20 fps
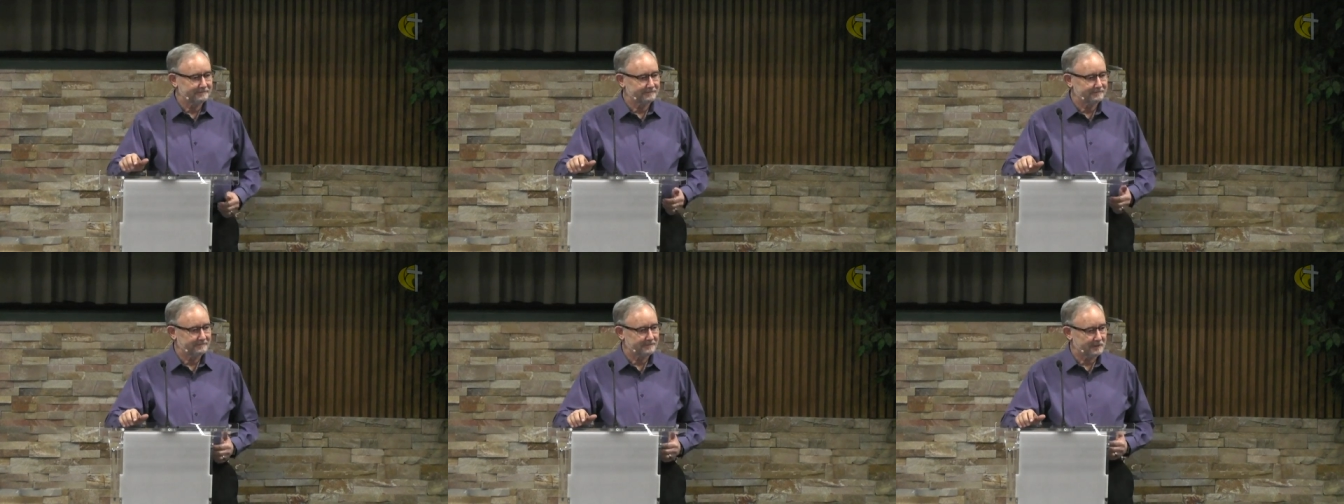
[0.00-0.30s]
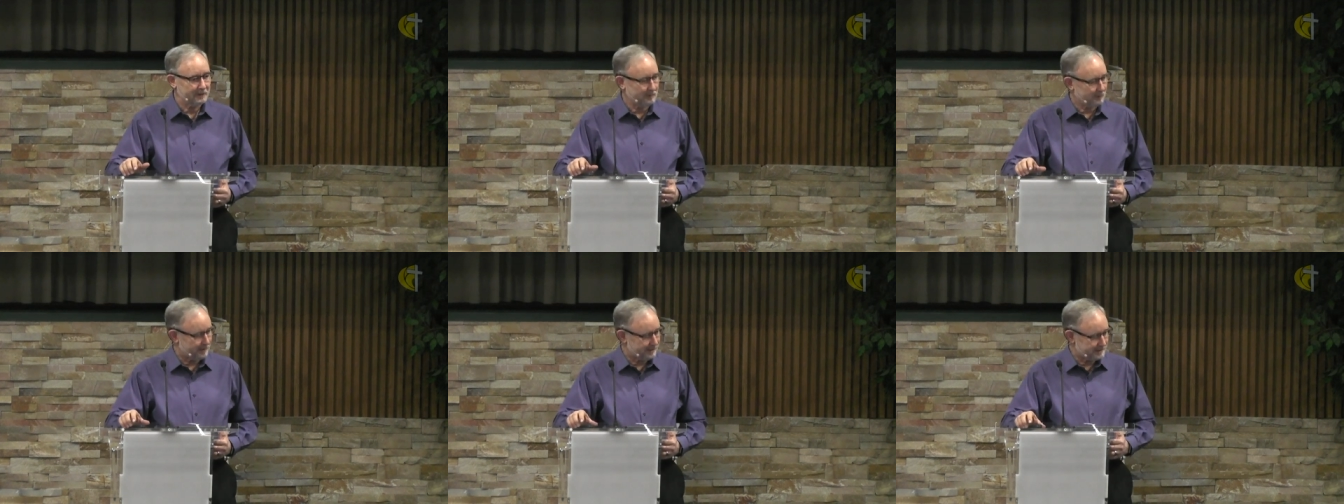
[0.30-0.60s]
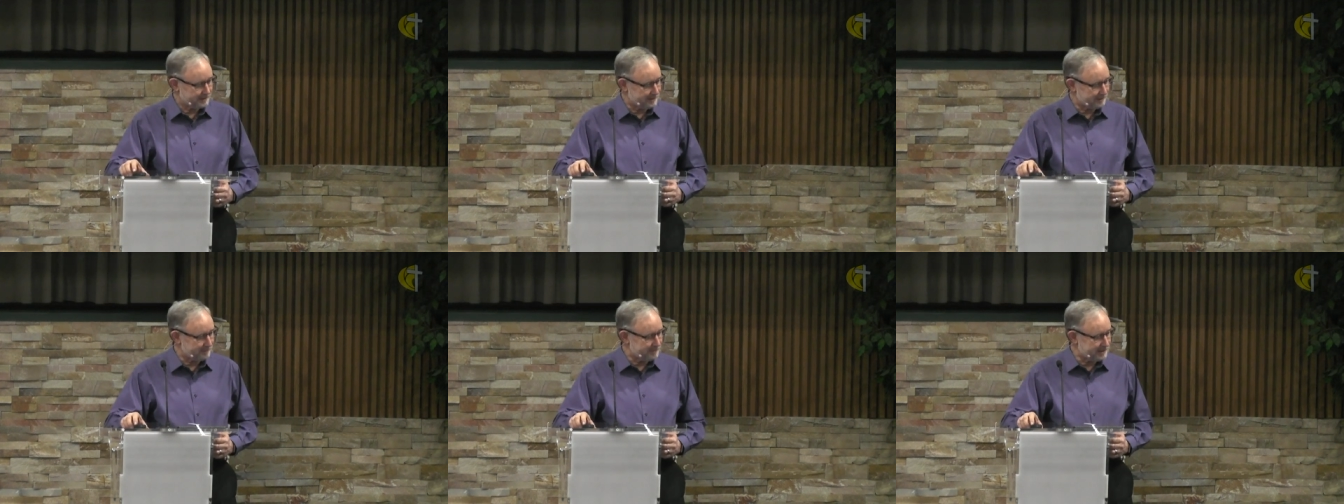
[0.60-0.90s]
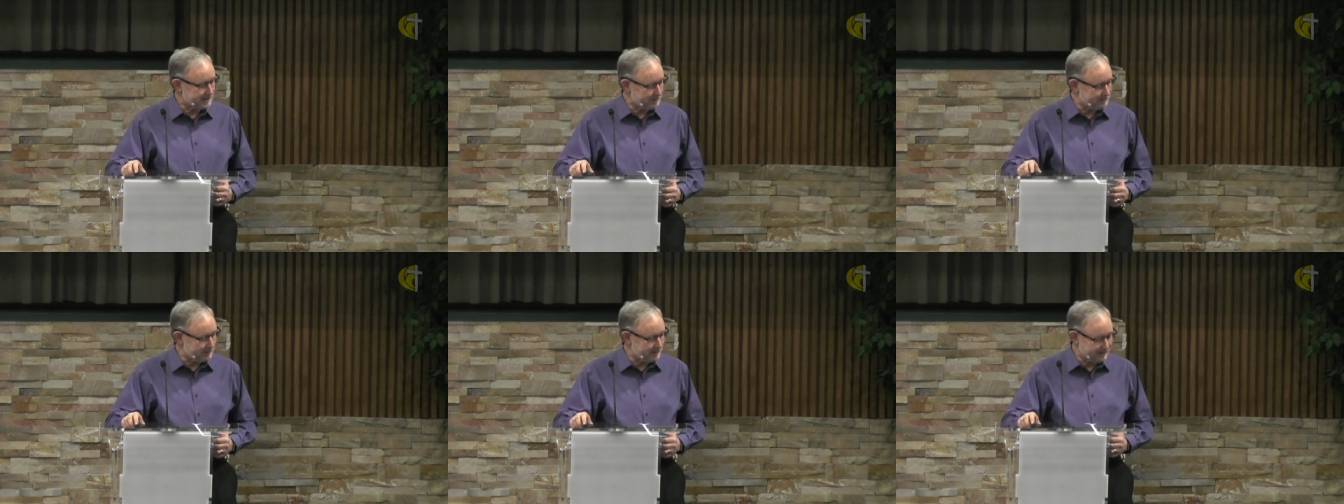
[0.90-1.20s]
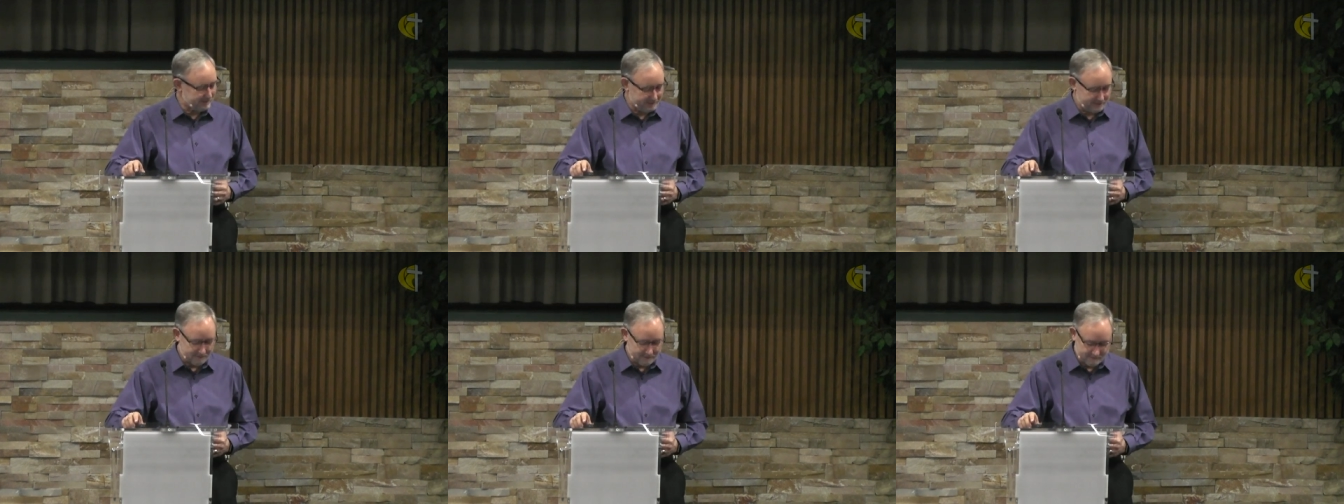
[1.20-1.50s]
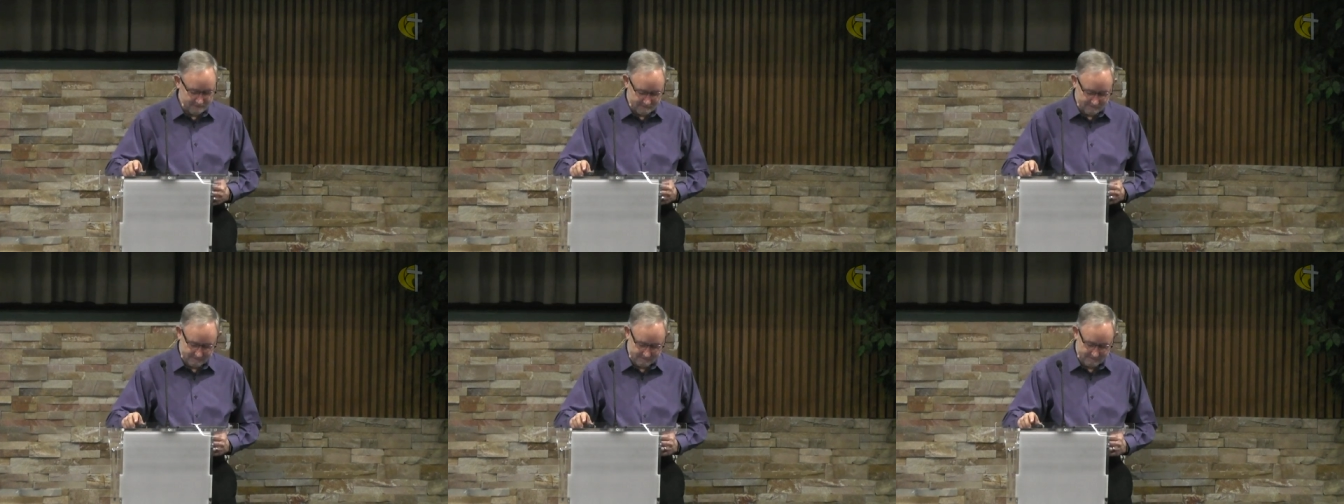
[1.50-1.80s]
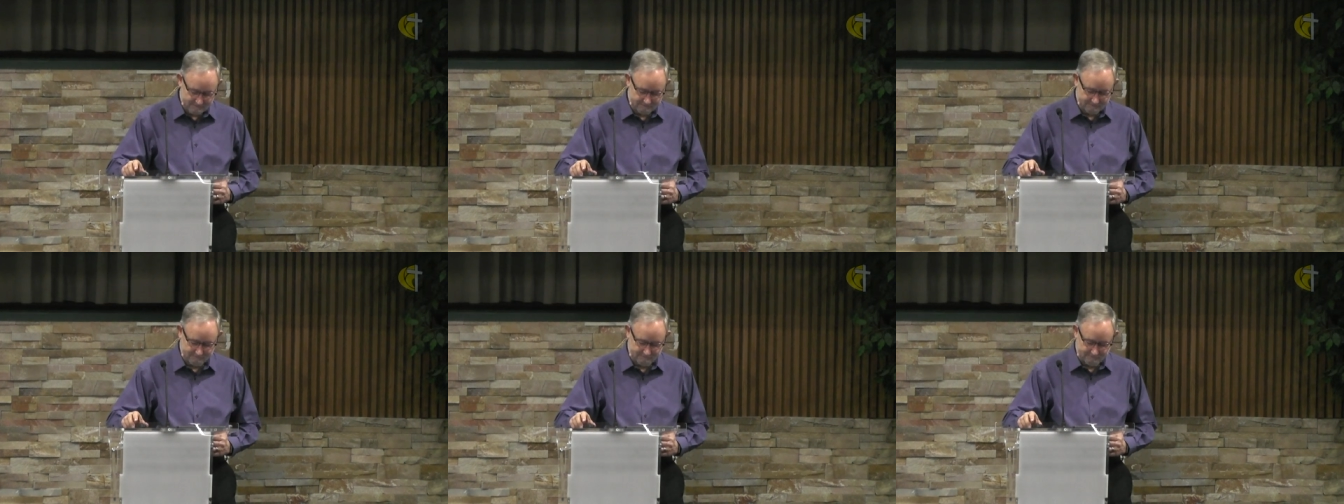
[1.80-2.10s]
Do you want somebody with you?
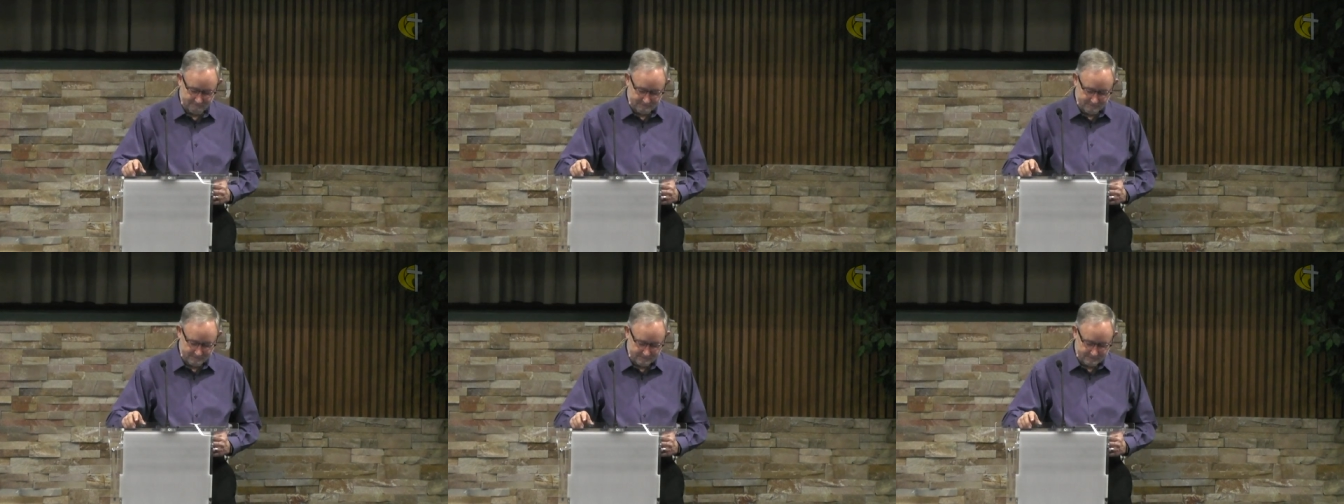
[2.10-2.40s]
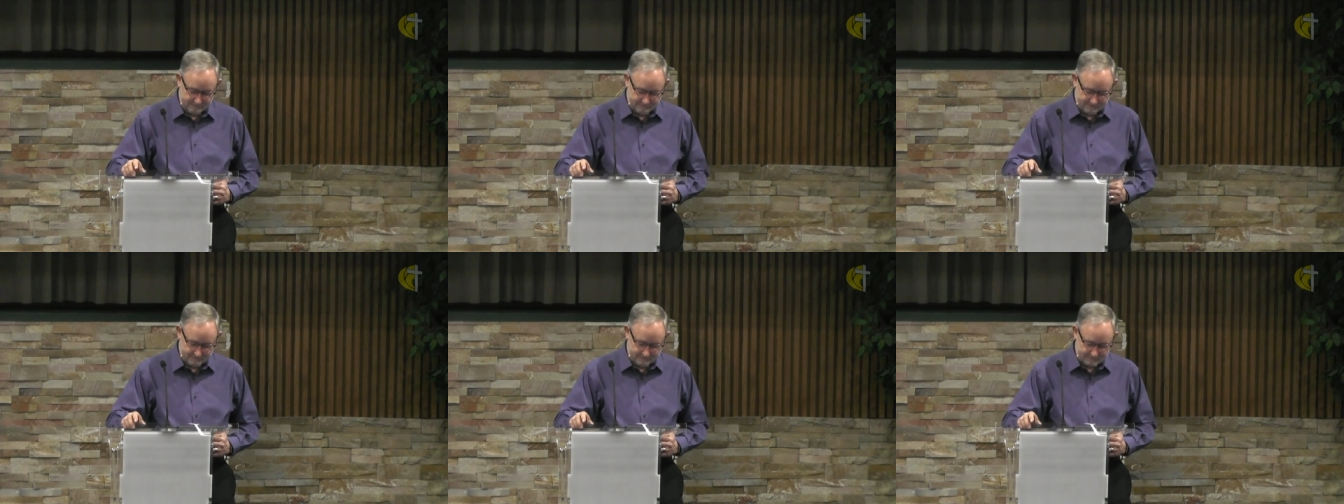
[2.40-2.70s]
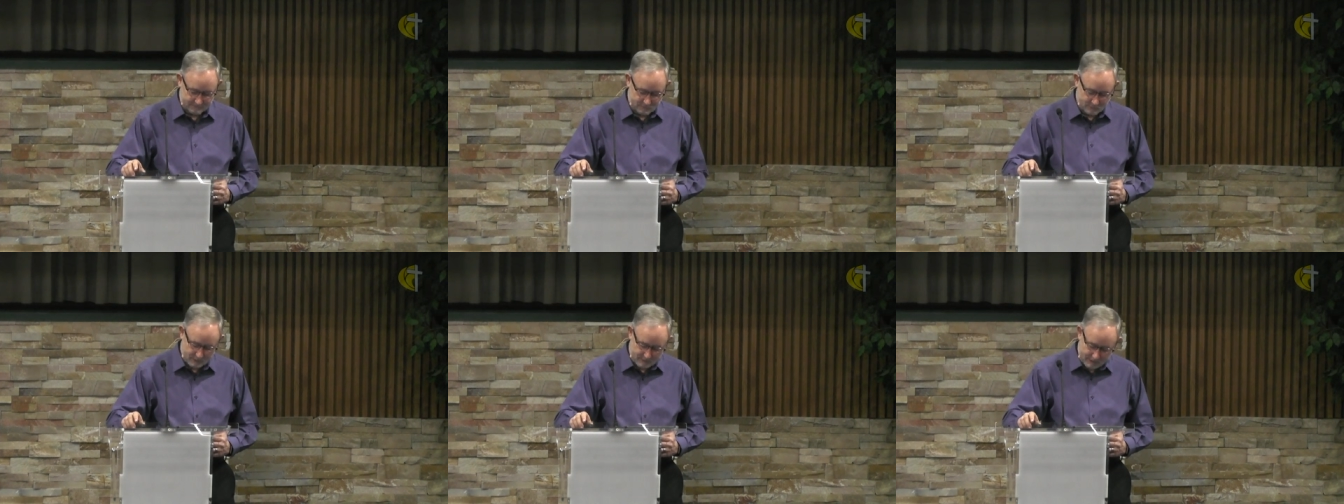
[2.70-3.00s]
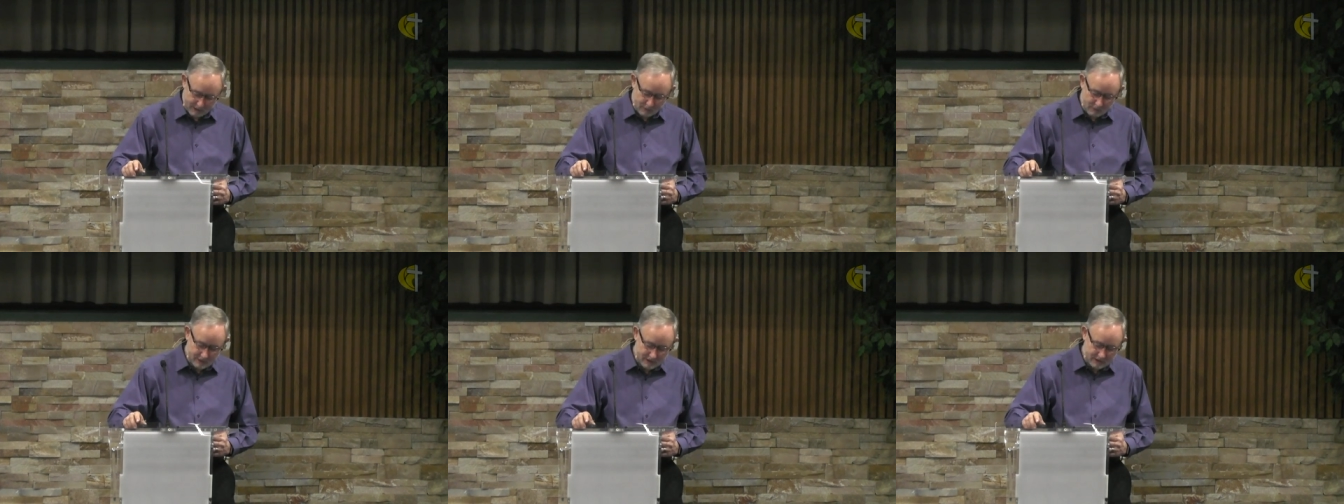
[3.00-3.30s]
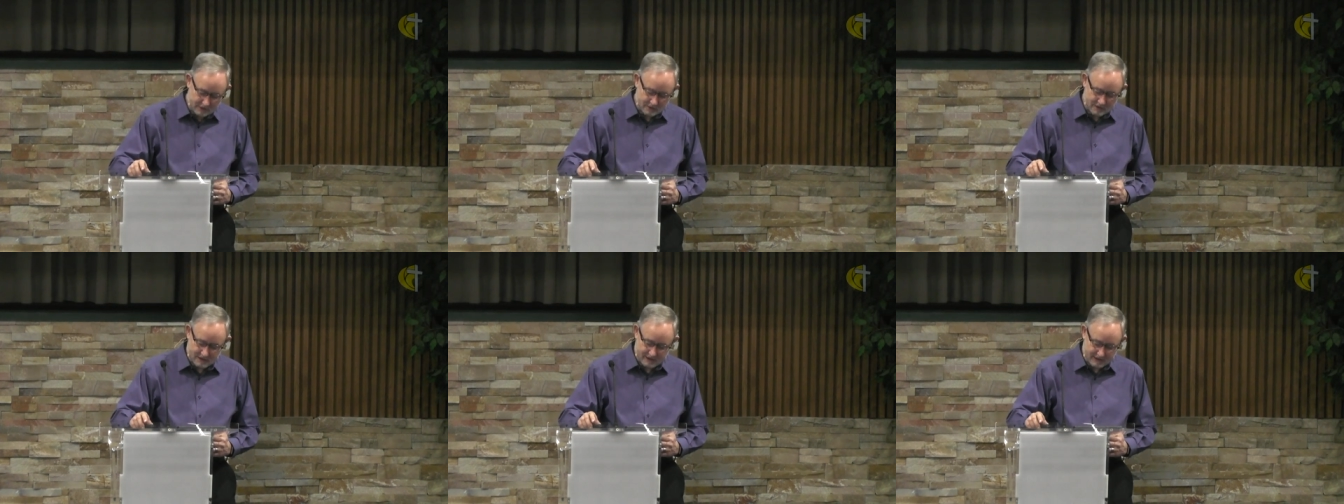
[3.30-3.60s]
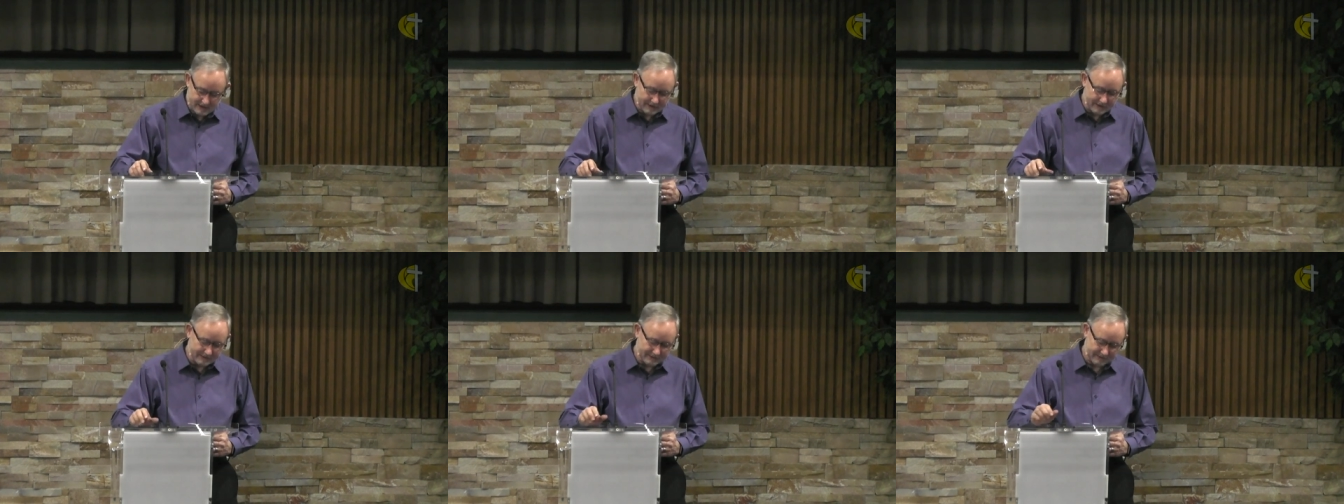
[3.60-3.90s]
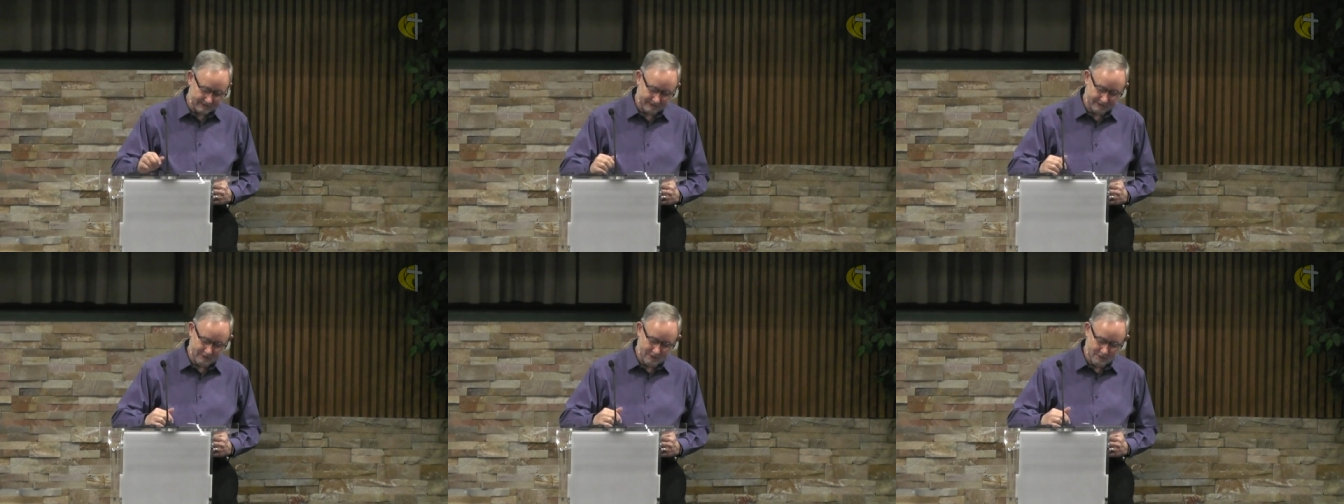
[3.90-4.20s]
What about when you're sick
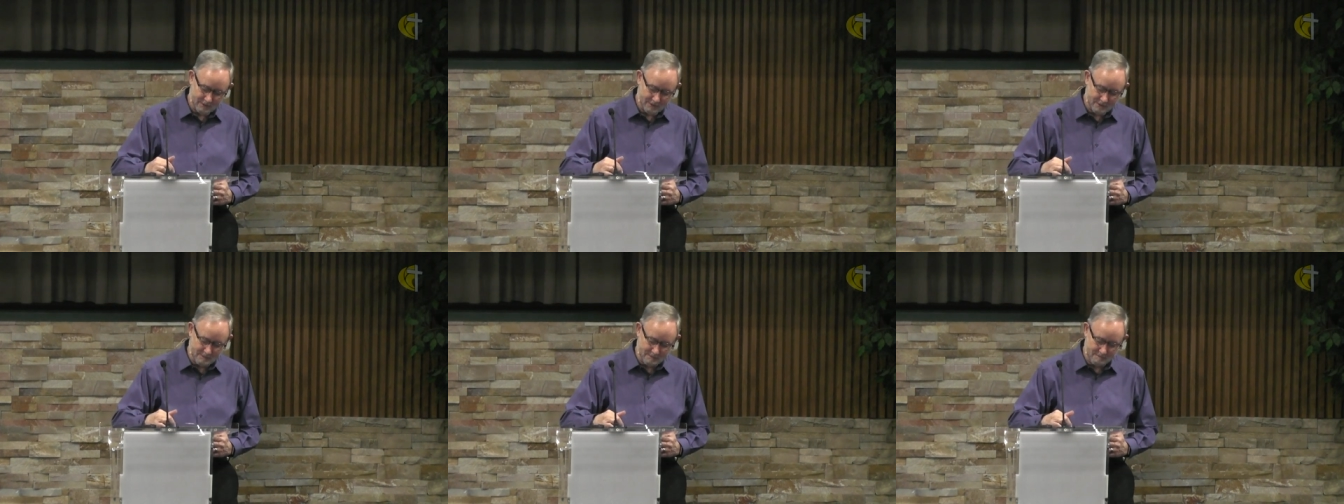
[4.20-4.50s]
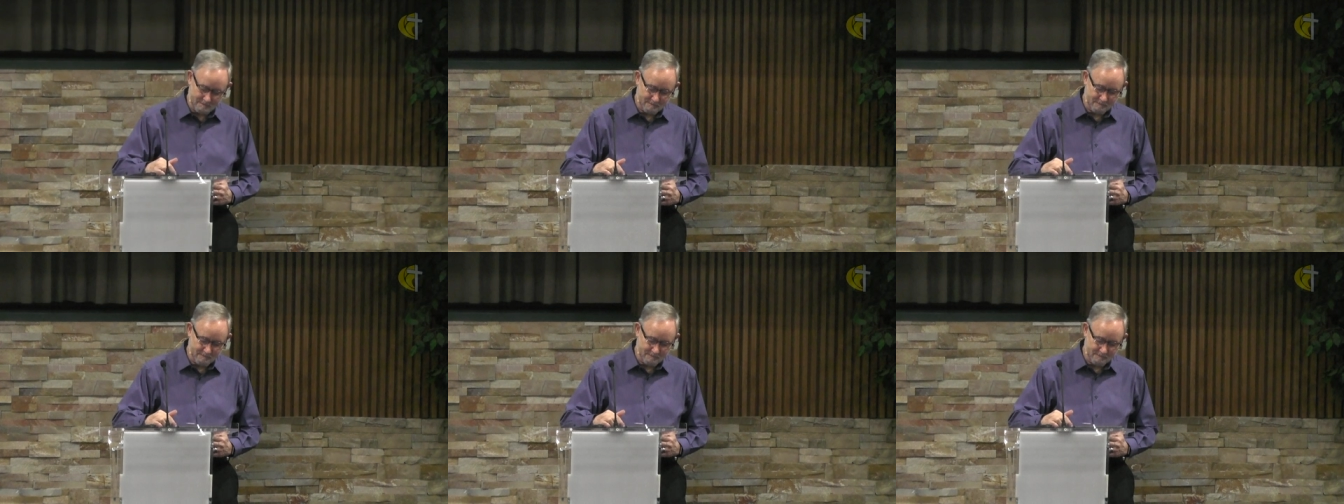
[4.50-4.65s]
at home?